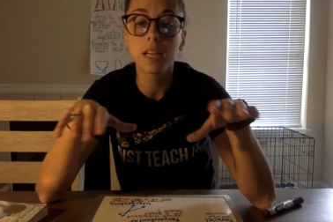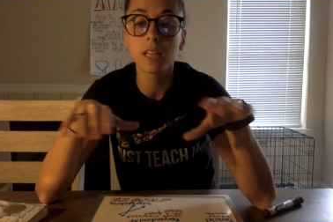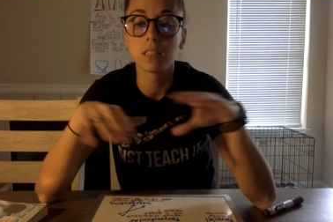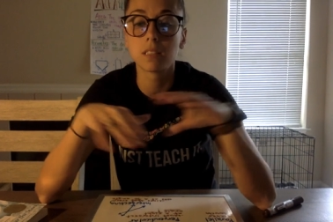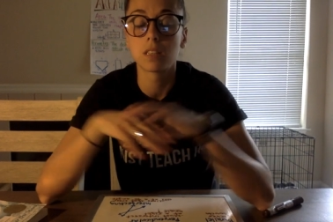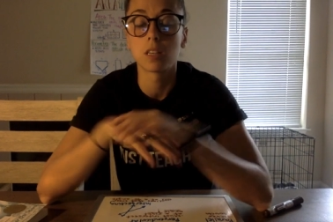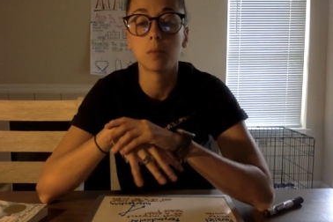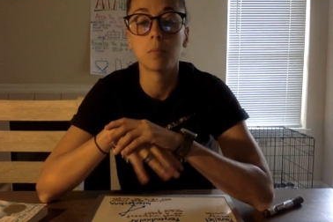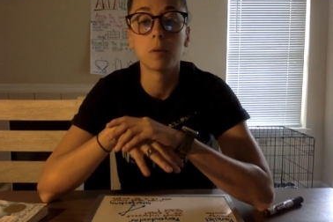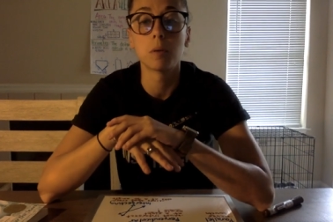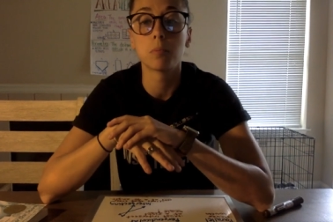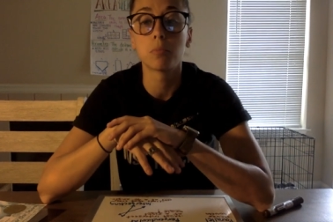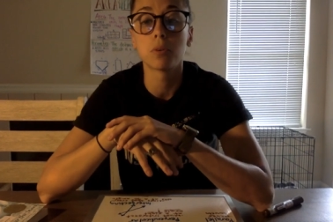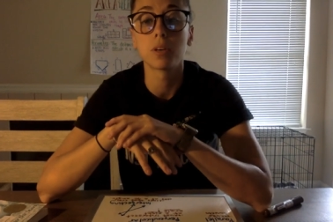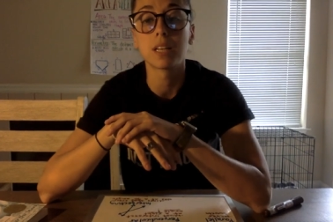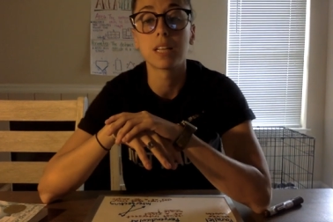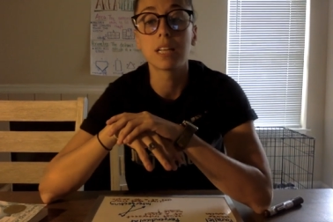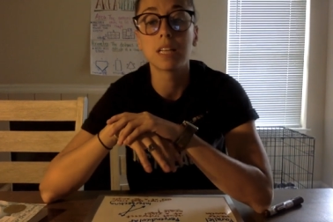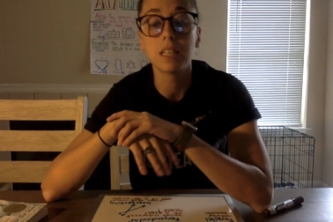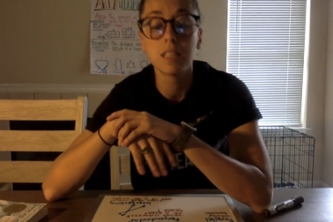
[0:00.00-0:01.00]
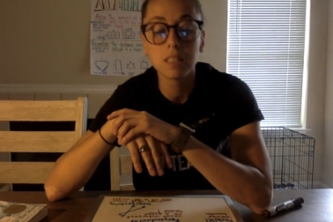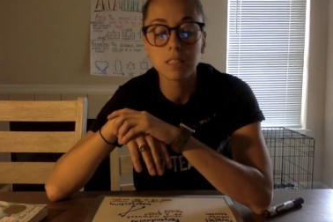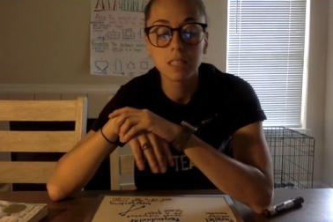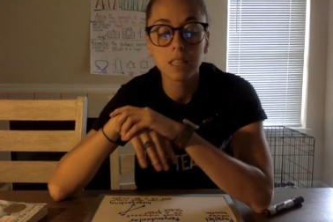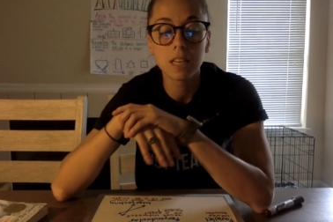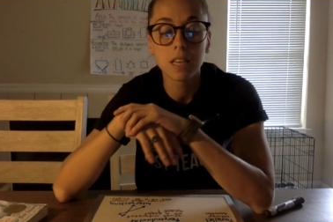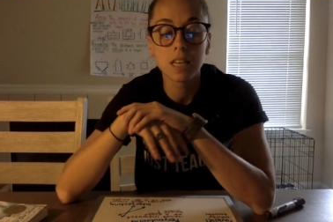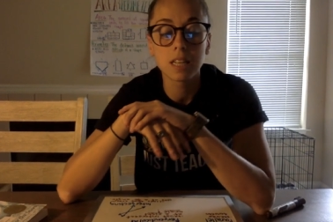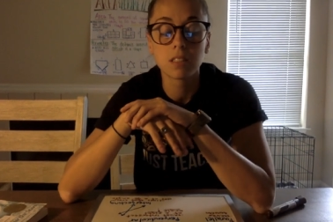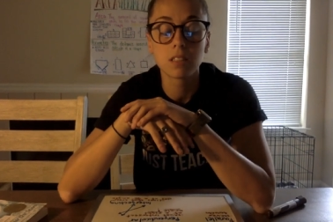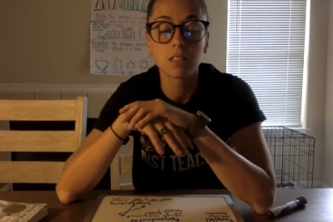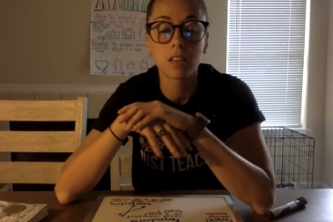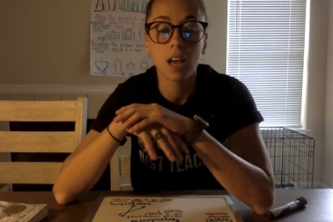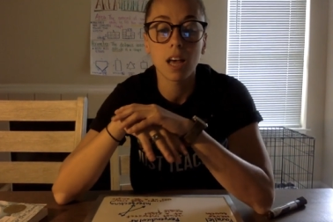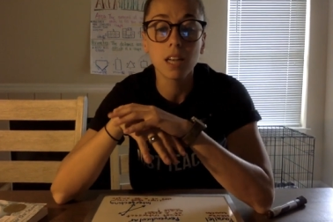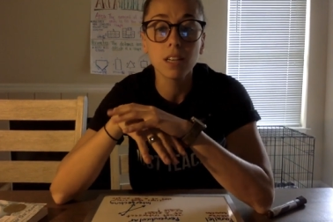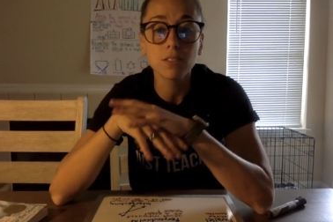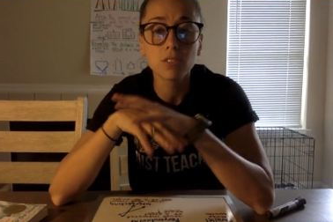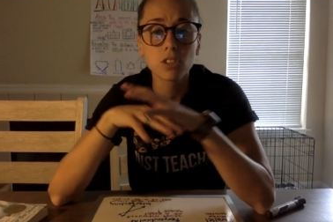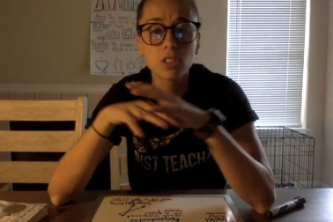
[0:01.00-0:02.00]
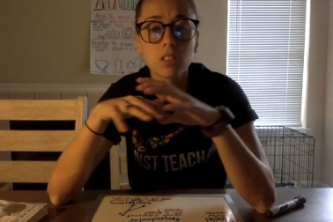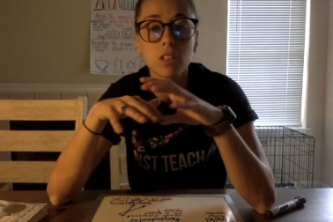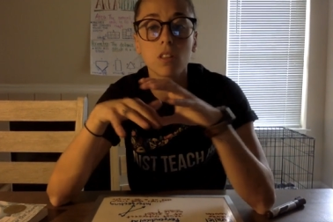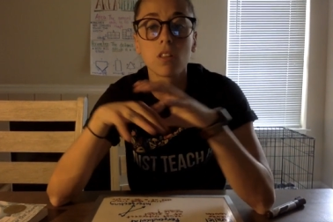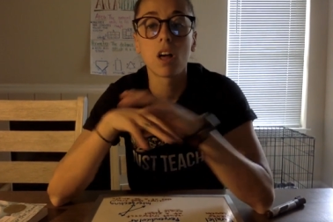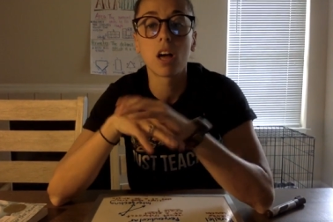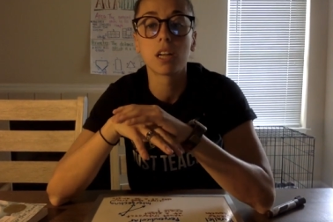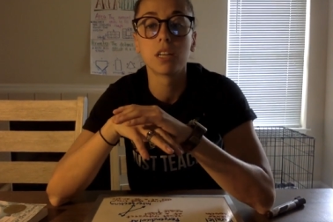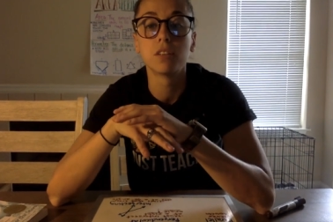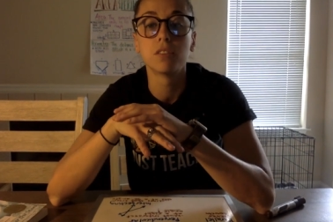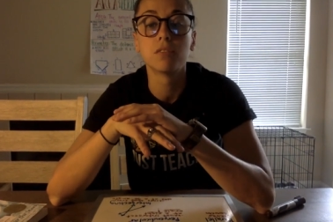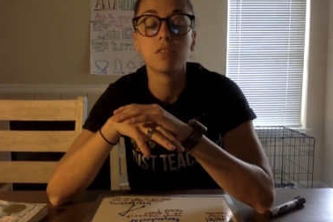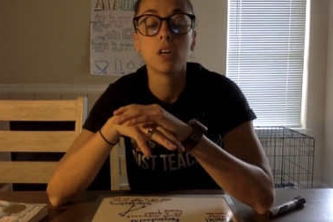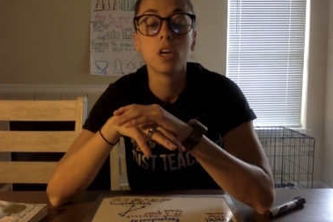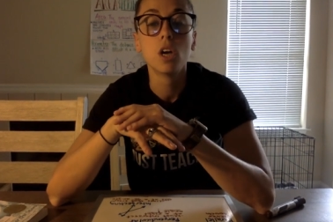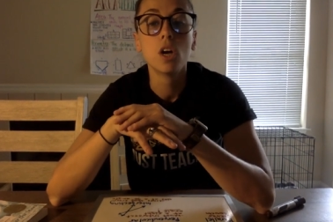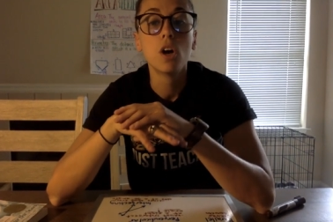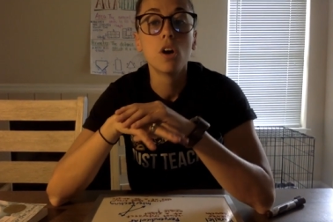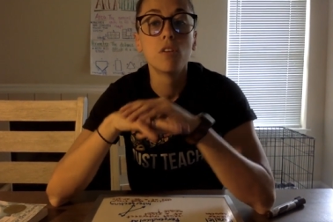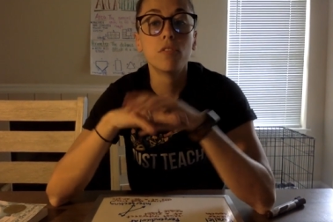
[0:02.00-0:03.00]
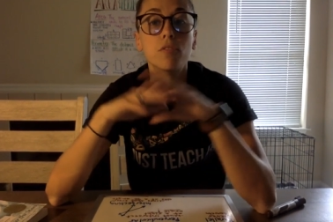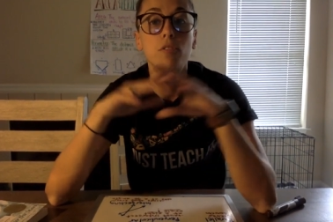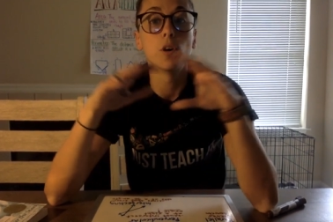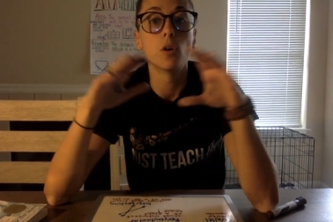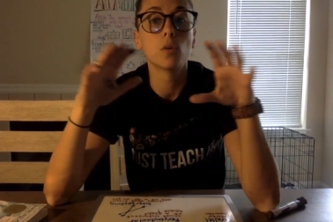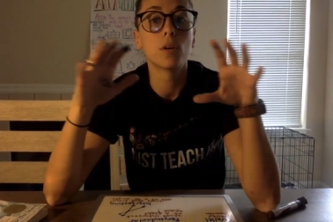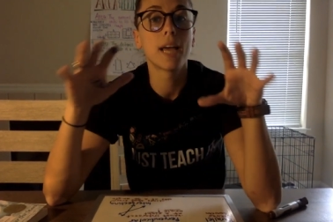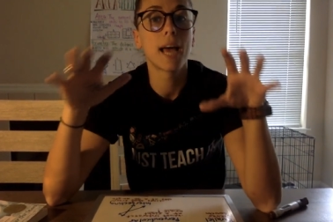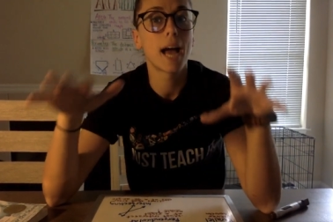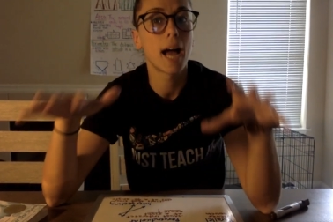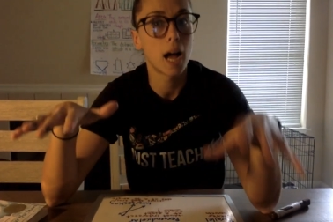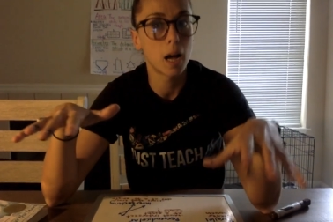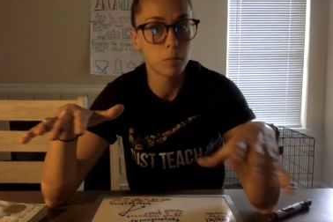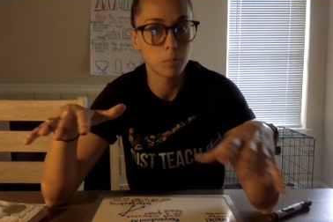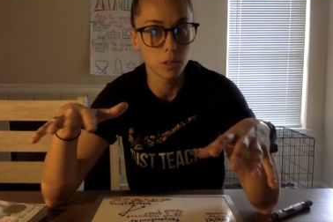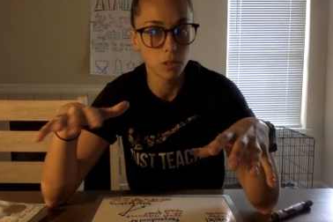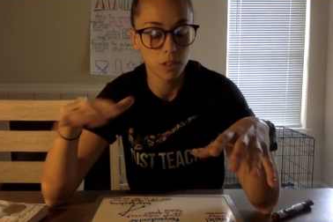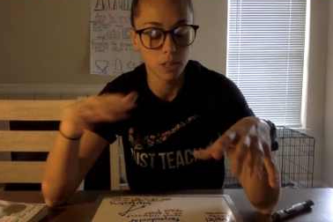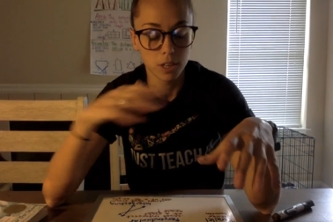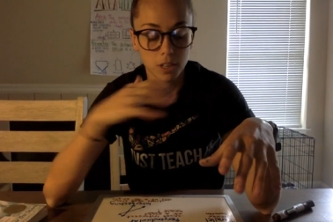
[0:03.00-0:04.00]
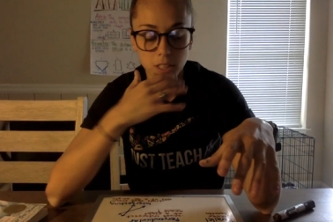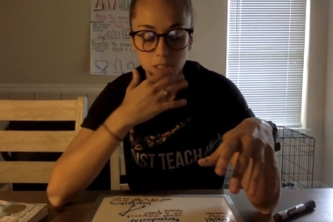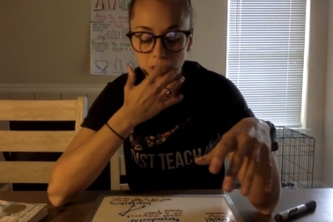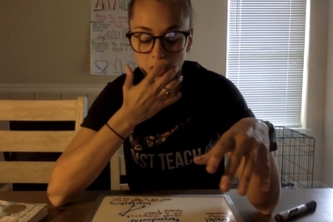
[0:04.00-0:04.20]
It's going to be pretty easy. It's kind of just a lot of vocabulary.